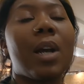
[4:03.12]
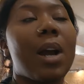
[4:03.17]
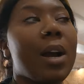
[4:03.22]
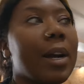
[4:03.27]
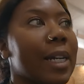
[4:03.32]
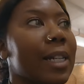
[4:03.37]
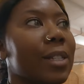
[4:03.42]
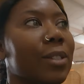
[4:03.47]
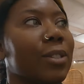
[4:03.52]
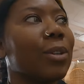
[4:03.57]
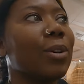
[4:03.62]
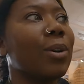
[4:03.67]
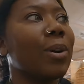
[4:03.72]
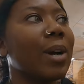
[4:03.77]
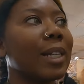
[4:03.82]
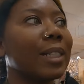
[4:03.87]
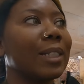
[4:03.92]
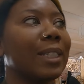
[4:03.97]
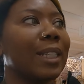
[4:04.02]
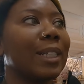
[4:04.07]
All right, so
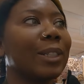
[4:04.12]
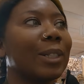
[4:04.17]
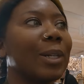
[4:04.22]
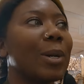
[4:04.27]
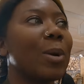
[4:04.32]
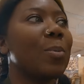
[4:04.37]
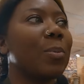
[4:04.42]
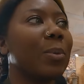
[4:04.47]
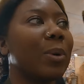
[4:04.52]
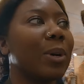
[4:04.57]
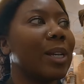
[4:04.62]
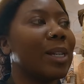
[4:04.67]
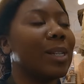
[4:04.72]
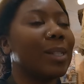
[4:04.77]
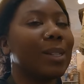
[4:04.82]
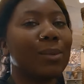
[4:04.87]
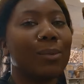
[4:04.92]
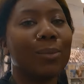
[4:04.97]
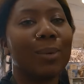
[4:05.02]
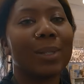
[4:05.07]
our dealer
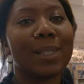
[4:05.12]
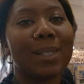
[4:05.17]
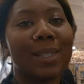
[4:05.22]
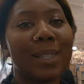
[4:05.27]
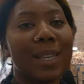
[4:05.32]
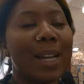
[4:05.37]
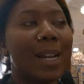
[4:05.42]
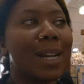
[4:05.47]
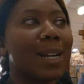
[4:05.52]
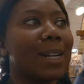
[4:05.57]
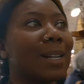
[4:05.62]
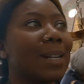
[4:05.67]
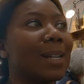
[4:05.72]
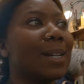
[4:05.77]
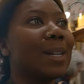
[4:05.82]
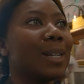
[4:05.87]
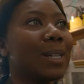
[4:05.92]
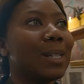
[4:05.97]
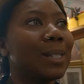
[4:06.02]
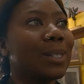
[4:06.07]
homeboy wasn't there,
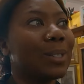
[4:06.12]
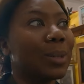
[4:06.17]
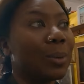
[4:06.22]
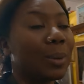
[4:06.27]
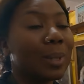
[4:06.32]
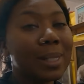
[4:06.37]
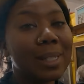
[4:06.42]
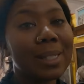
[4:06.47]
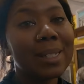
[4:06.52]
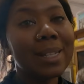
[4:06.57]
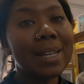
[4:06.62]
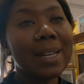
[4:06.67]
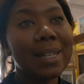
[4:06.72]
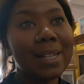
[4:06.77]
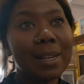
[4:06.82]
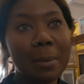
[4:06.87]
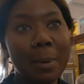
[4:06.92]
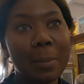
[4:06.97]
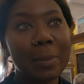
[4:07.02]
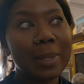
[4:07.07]
so we're just gonna
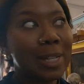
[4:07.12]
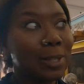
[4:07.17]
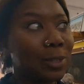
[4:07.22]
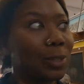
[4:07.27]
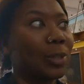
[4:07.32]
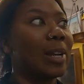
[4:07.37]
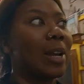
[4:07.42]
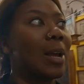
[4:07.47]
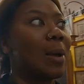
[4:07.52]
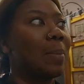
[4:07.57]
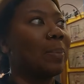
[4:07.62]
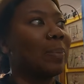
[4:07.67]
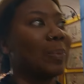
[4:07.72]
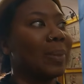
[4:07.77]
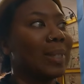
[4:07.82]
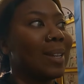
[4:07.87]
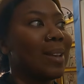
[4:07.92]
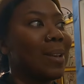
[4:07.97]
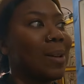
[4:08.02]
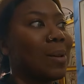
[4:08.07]
hit him up on Instagram.
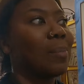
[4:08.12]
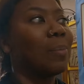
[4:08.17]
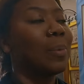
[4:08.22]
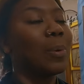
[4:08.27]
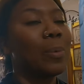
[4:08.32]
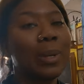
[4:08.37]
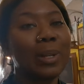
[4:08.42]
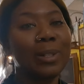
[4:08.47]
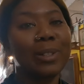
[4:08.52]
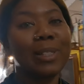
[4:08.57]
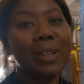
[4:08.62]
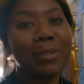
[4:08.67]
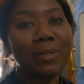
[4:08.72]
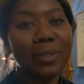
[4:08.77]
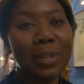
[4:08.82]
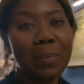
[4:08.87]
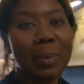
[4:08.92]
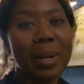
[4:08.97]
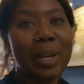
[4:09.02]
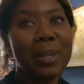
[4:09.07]
But we are
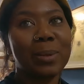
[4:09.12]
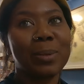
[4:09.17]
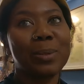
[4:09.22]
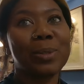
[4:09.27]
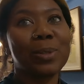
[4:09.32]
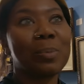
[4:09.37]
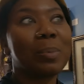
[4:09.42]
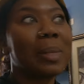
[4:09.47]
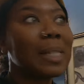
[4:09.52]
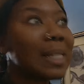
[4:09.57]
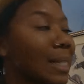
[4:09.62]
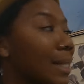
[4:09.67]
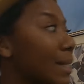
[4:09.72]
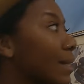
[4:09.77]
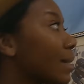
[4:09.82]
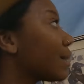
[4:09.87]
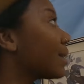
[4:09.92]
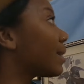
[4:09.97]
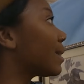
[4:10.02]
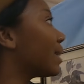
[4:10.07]
definitely buying those two
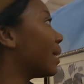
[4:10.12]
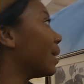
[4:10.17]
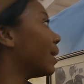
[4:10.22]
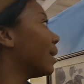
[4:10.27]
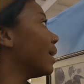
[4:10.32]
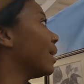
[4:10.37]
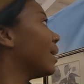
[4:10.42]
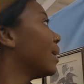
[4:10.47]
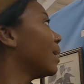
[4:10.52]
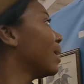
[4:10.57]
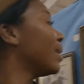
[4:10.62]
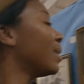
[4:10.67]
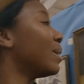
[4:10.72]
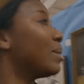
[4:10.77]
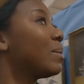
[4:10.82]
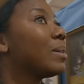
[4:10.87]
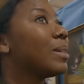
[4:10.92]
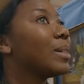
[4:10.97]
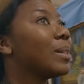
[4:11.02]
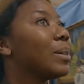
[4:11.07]
pieces.
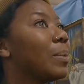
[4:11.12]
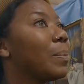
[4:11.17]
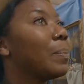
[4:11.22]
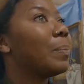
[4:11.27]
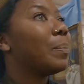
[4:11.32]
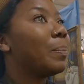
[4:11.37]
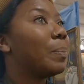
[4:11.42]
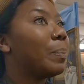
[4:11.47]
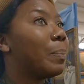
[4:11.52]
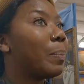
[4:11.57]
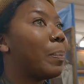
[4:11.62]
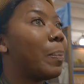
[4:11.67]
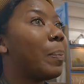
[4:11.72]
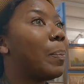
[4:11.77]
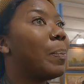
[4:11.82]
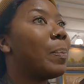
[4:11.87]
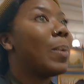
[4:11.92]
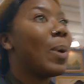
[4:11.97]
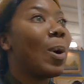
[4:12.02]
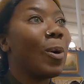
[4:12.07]

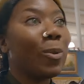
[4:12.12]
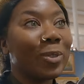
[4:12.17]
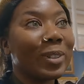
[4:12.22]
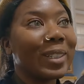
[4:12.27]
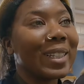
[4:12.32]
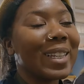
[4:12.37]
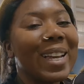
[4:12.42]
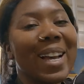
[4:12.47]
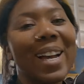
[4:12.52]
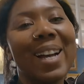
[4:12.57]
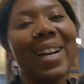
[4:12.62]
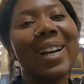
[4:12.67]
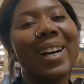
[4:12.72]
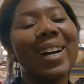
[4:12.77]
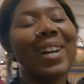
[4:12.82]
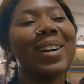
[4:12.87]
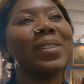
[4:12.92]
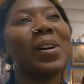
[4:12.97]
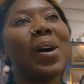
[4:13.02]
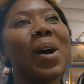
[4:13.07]
Hopefully.
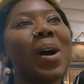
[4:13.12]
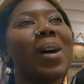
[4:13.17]
Hopefully.